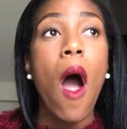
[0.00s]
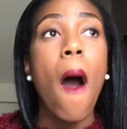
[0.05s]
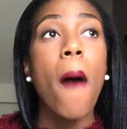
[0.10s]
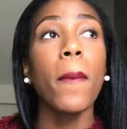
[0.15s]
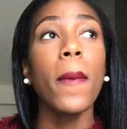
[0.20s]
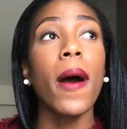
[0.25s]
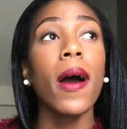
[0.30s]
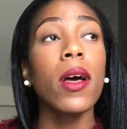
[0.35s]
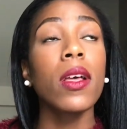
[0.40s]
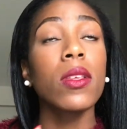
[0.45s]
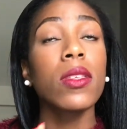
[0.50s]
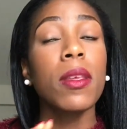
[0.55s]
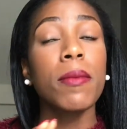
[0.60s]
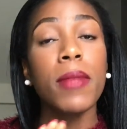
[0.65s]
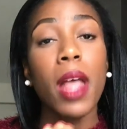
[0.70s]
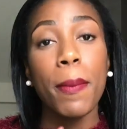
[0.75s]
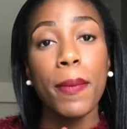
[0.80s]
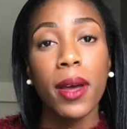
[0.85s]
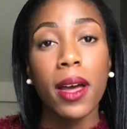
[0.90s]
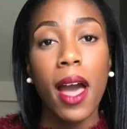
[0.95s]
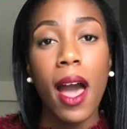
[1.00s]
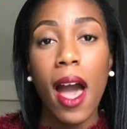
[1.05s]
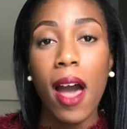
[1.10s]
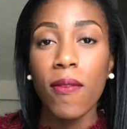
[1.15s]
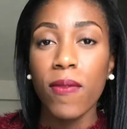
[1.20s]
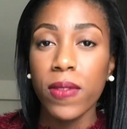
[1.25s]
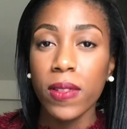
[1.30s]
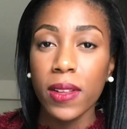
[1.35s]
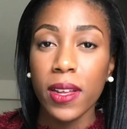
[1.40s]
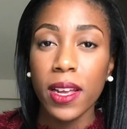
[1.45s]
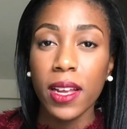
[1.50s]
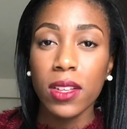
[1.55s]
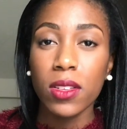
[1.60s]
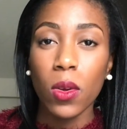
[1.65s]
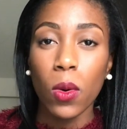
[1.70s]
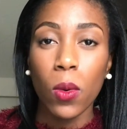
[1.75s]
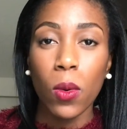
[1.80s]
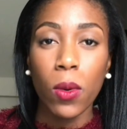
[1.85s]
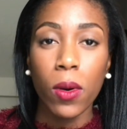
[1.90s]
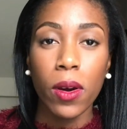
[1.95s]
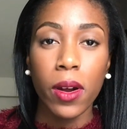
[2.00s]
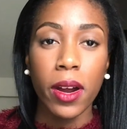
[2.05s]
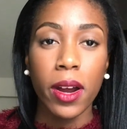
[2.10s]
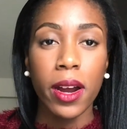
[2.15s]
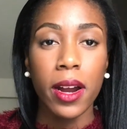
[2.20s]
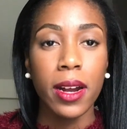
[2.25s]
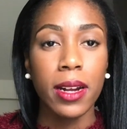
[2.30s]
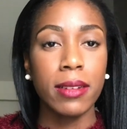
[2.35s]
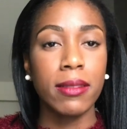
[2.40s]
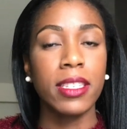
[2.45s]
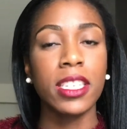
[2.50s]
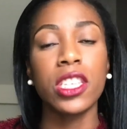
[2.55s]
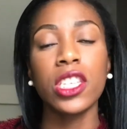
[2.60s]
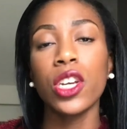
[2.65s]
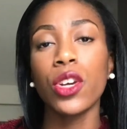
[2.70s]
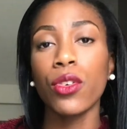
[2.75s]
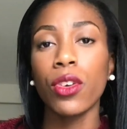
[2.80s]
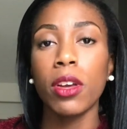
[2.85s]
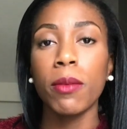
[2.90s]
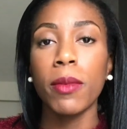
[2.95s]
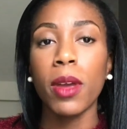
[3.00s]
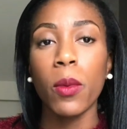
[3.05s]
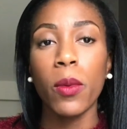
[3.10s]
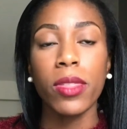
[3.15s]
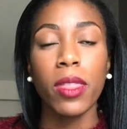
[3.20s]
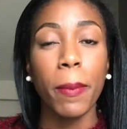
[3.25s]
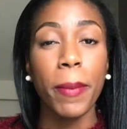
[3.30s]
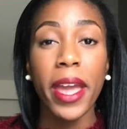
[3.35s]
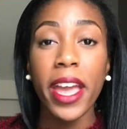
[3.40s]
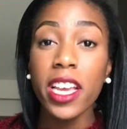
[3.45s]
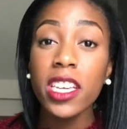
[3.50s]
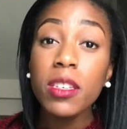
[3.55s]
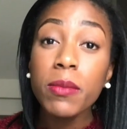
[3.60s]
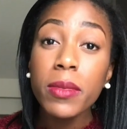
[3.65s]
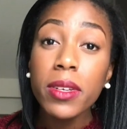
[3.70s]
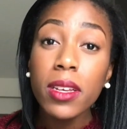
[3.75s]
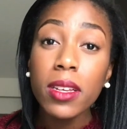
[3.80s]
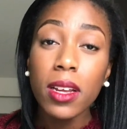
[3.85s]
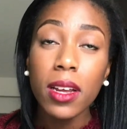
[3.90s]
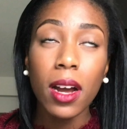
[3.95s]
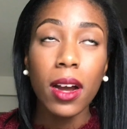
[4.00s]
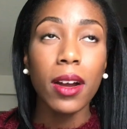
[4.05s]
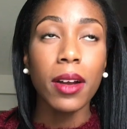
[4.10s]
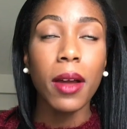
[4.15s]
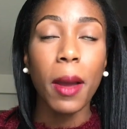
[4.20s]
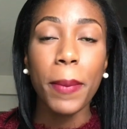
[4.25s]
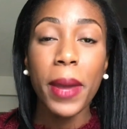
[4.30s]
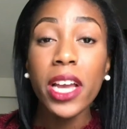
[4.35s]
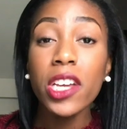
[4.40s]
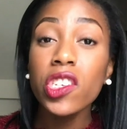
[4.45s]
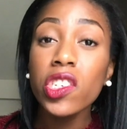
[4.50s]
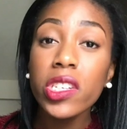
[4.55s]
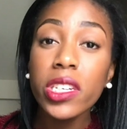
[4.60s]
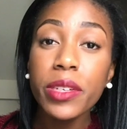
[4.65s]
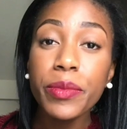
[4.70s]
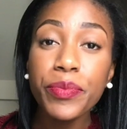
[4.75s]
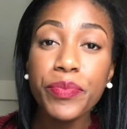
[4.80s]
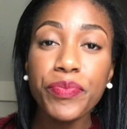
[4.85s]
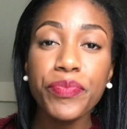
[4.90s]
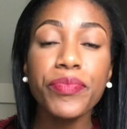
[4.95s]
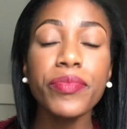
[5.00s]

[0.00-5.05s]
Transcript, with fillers: um, some type of conflict or disagreement with a patient or a patient,